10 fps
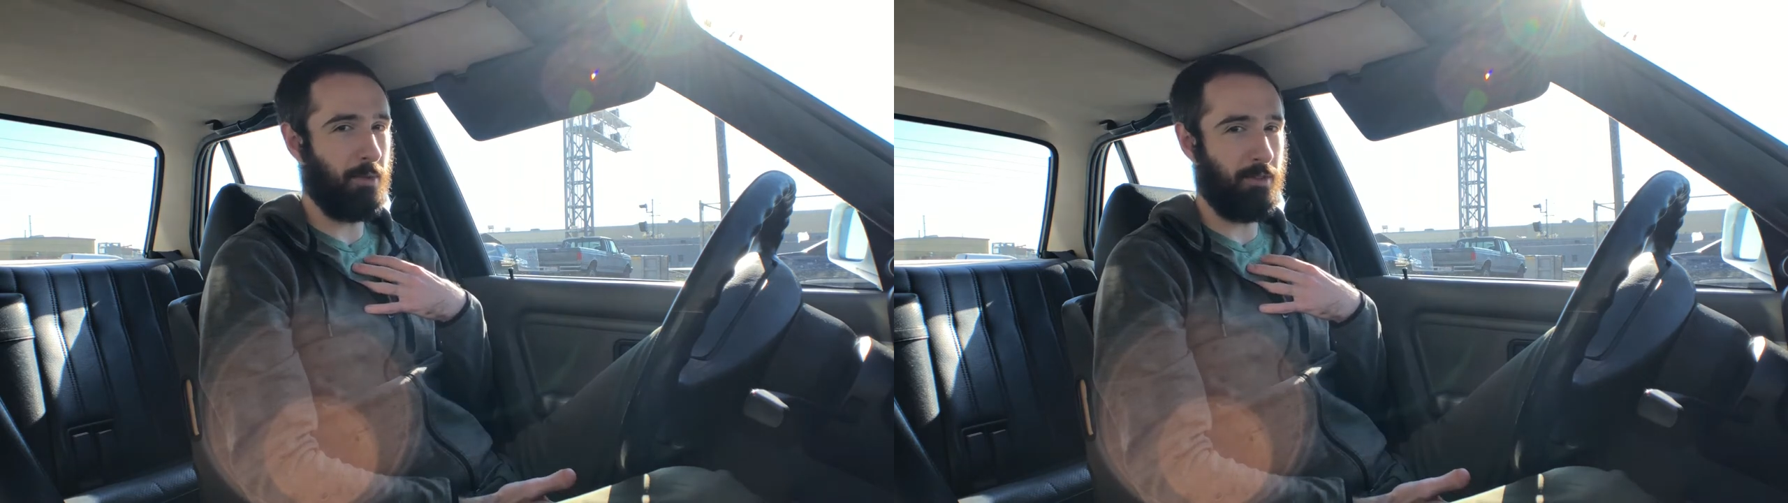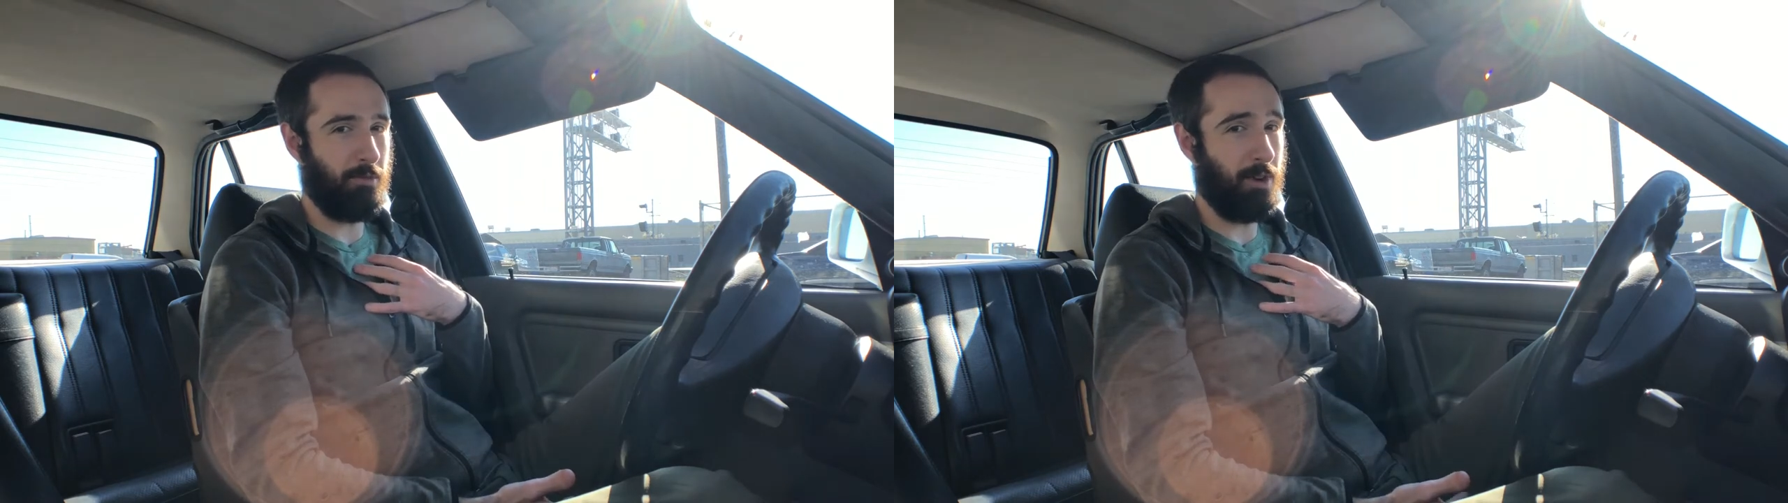
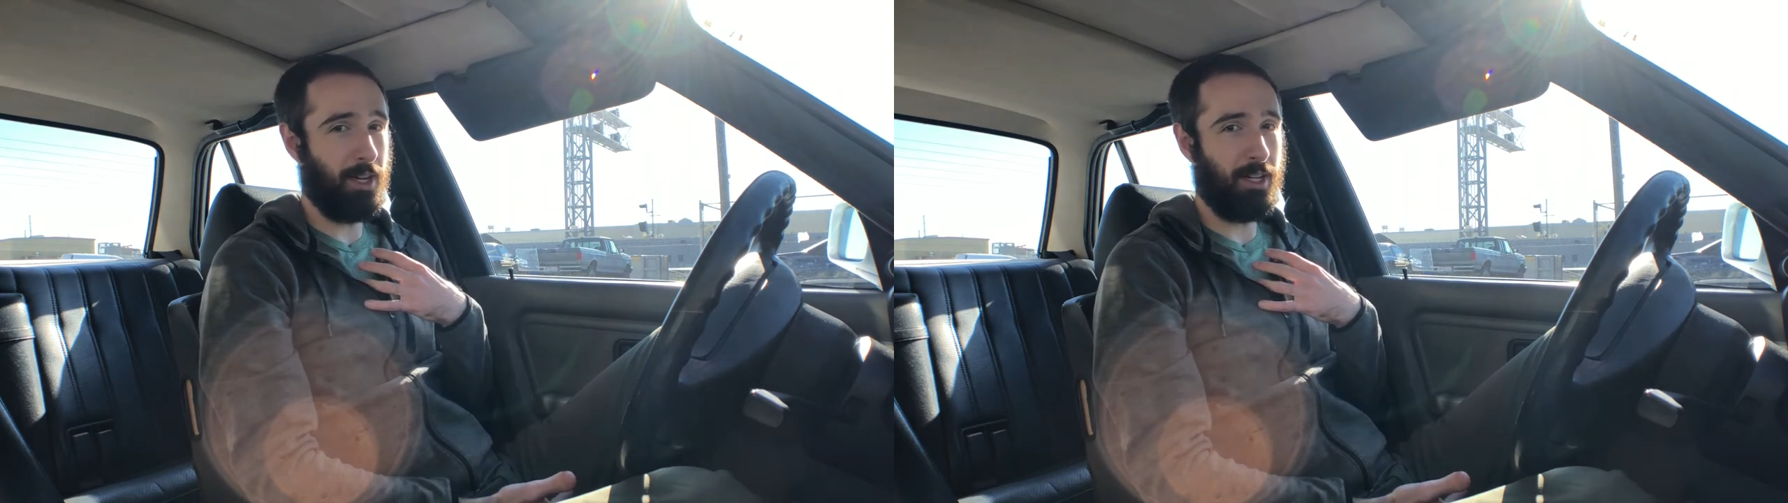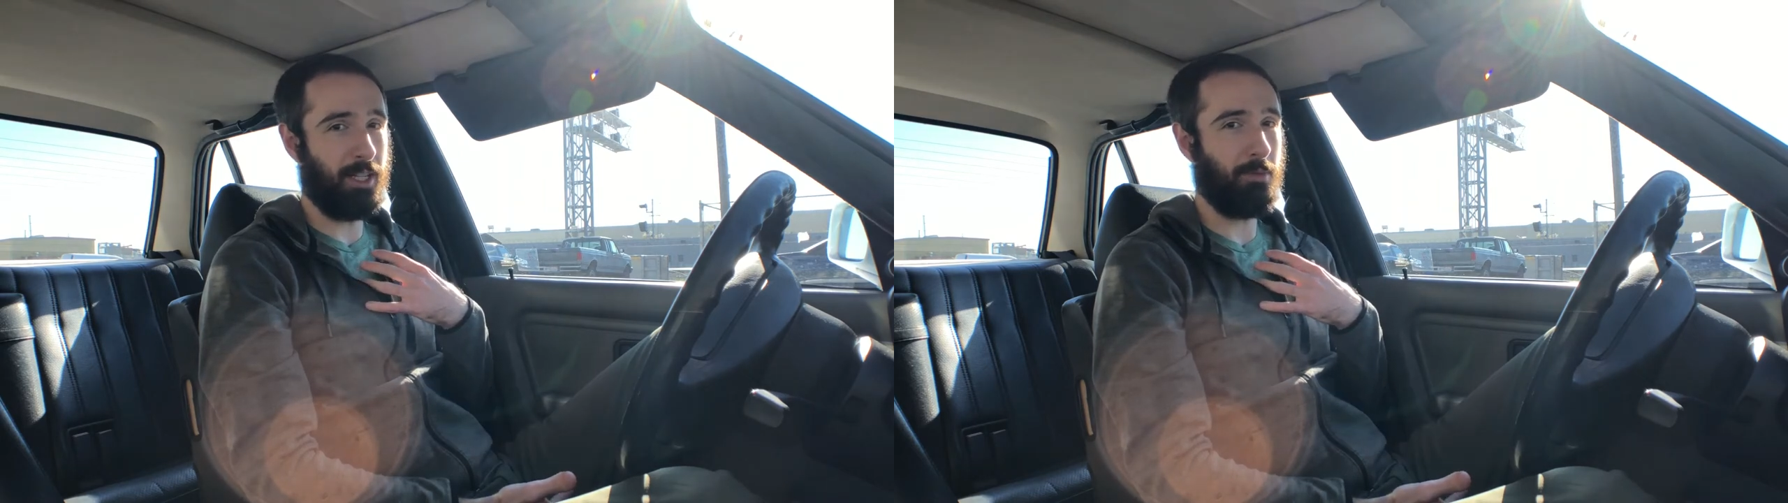of what
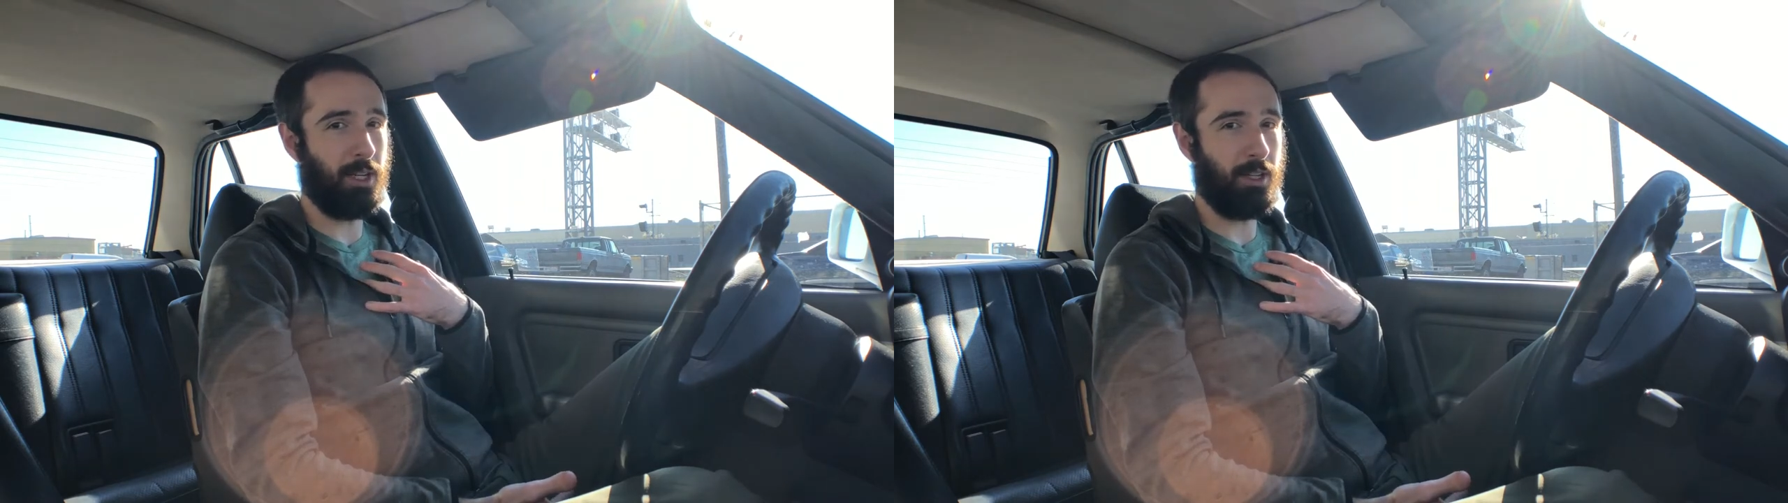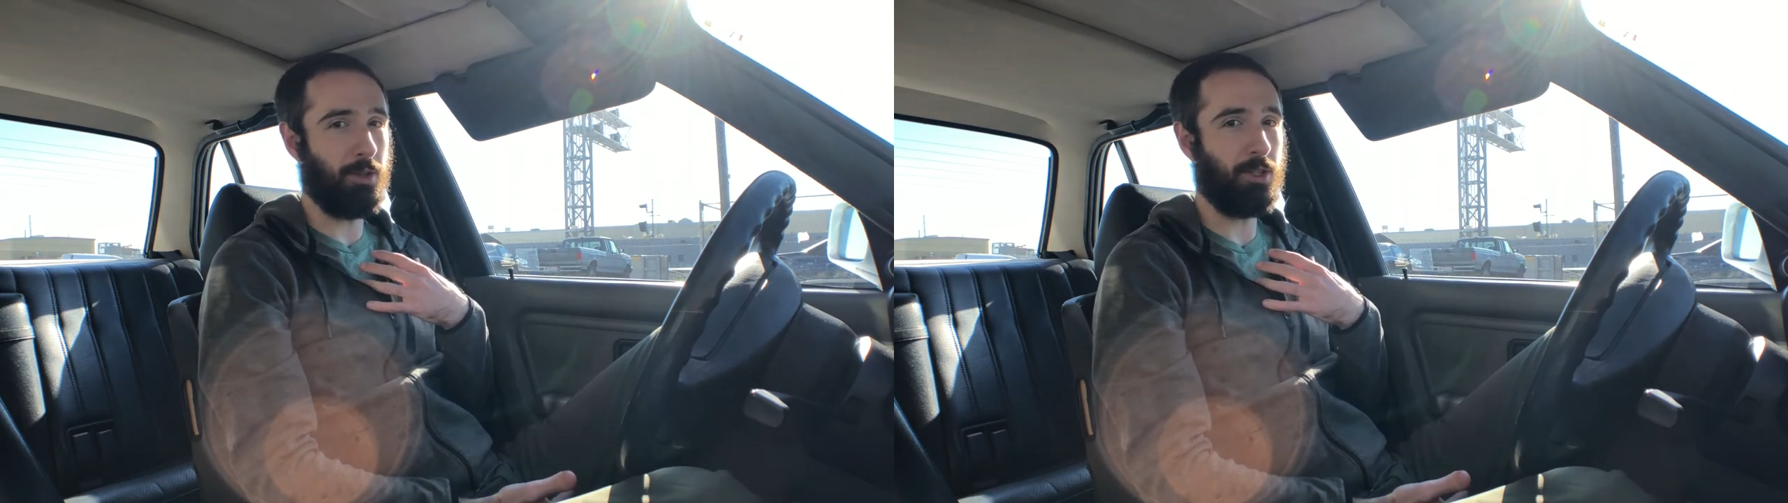an
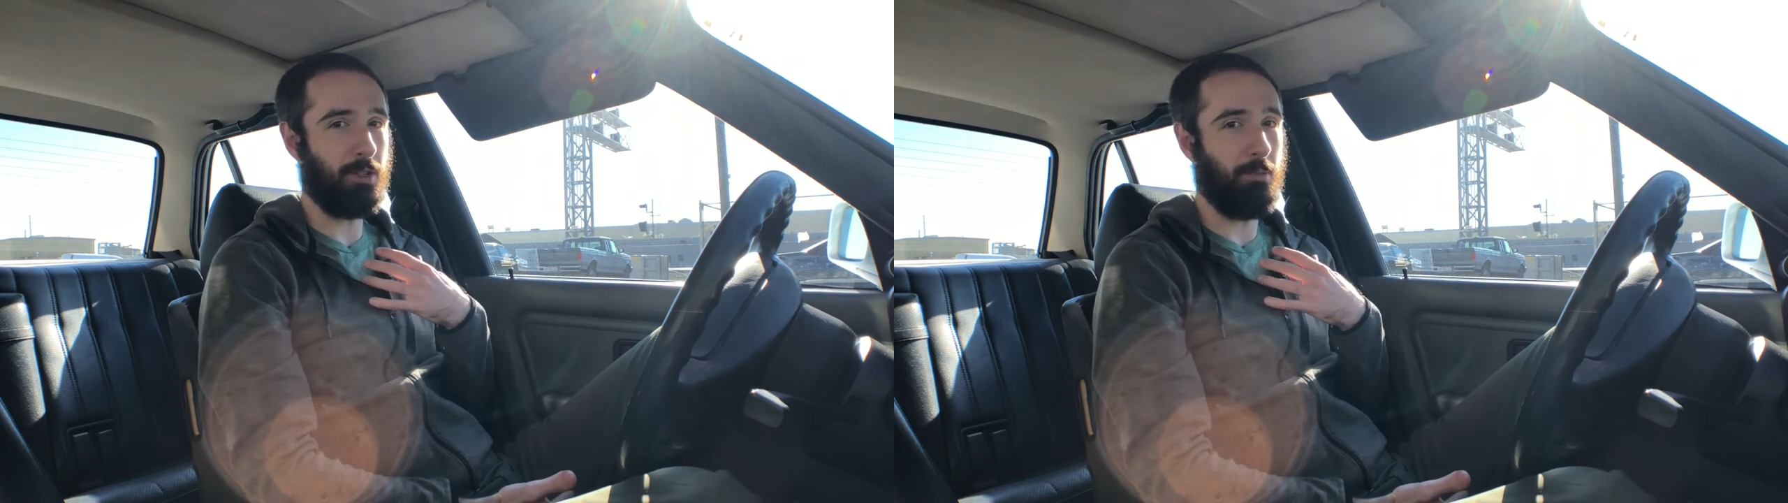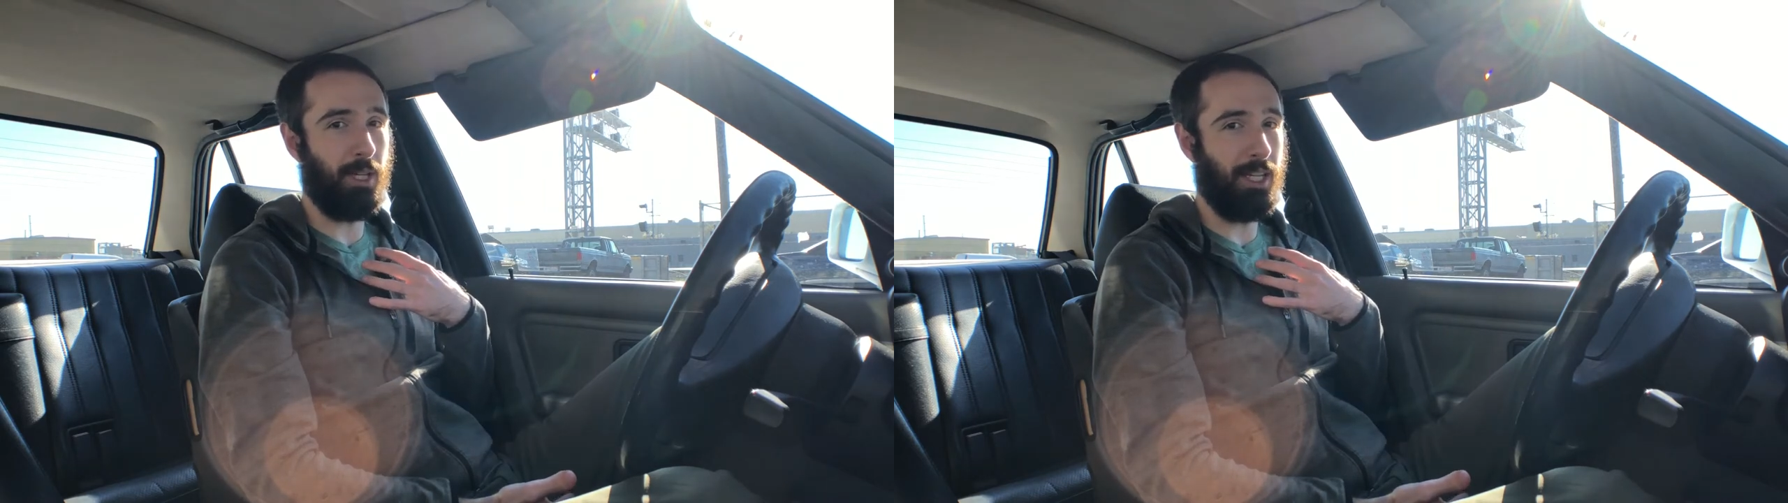espresso
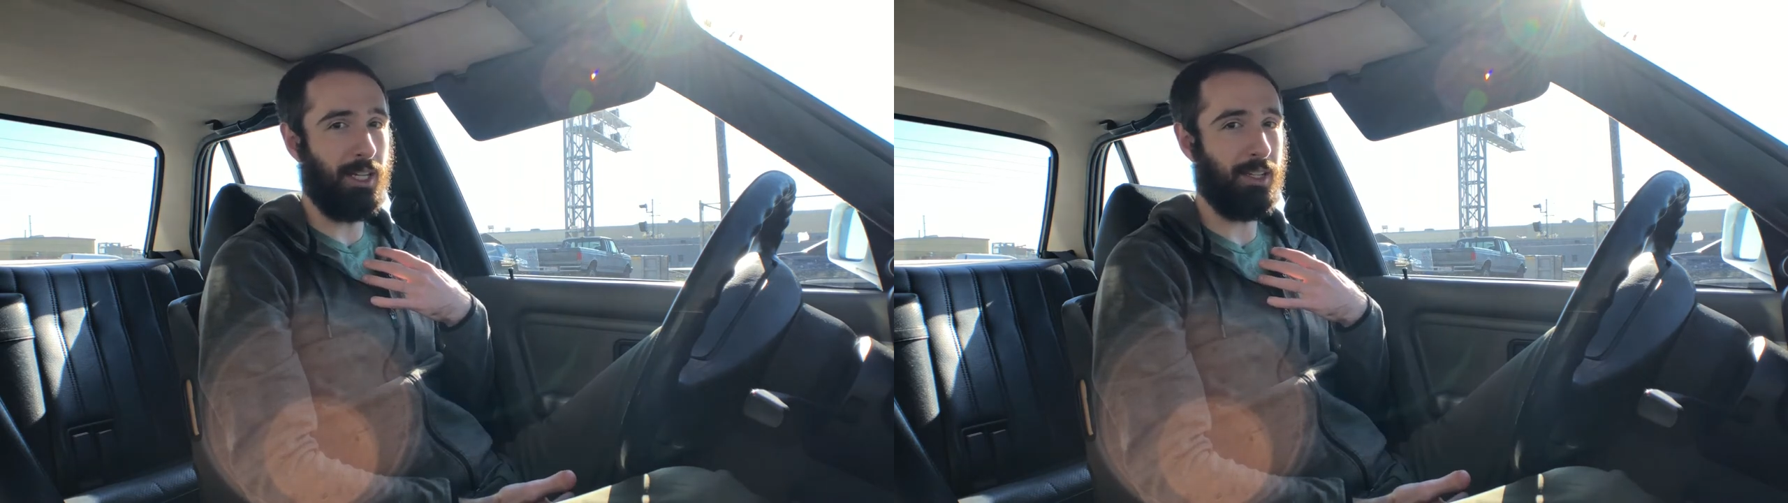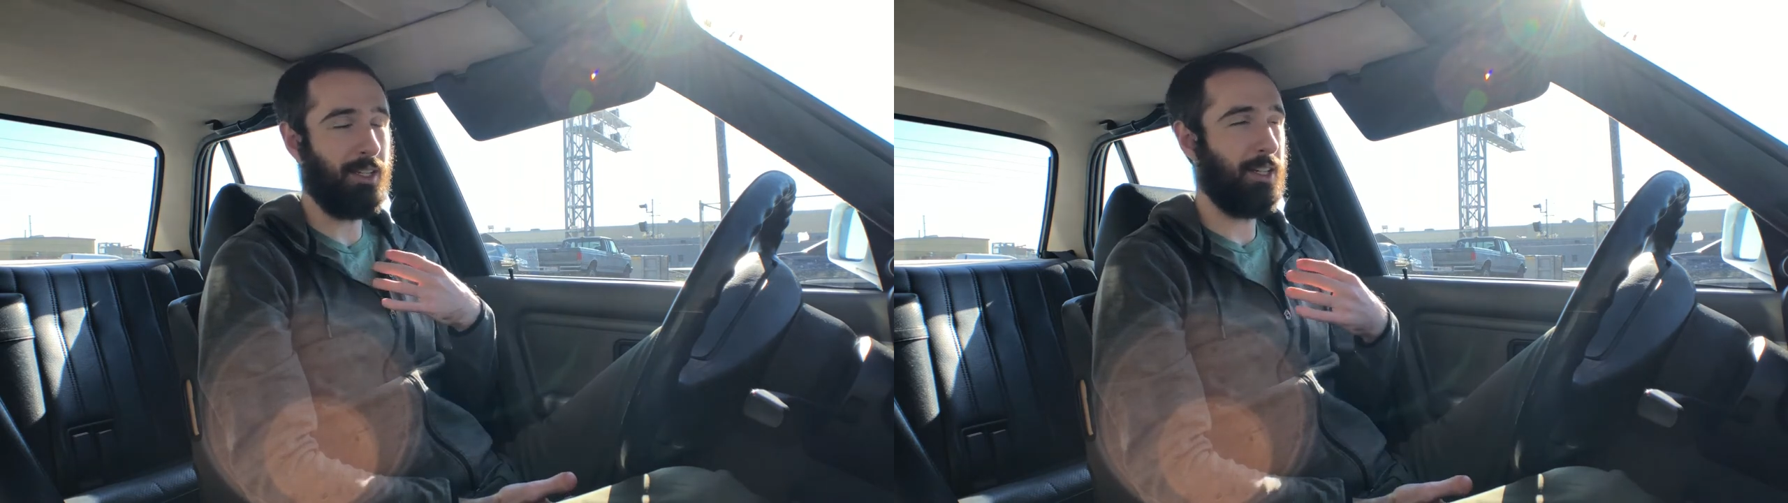should be